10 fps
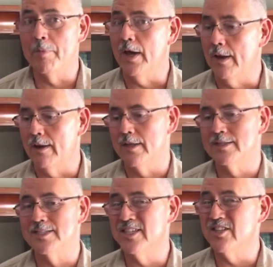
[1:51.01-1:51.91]
But it
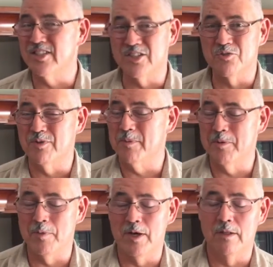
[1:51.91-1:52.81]
seals
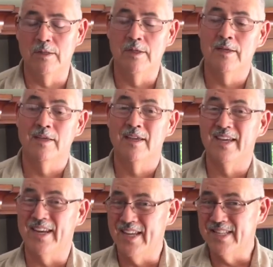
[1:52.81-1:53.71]
extremely well,
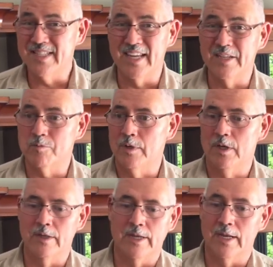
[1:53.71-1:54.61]
it insulates
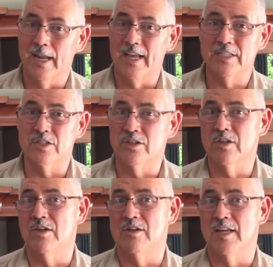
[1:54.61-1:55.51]
well, and it lasts a
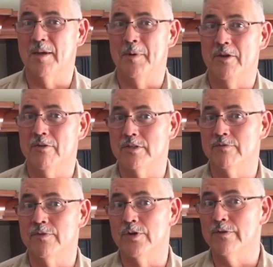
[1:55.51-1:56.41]
good long time out here. It's
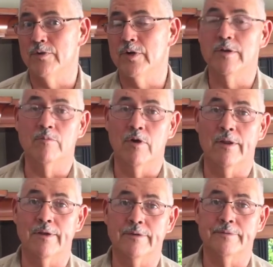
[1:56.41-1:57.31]
a very, very good
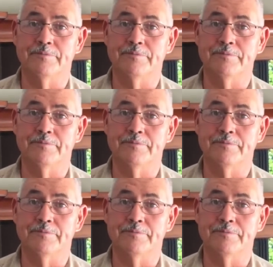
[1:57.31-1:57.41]
product.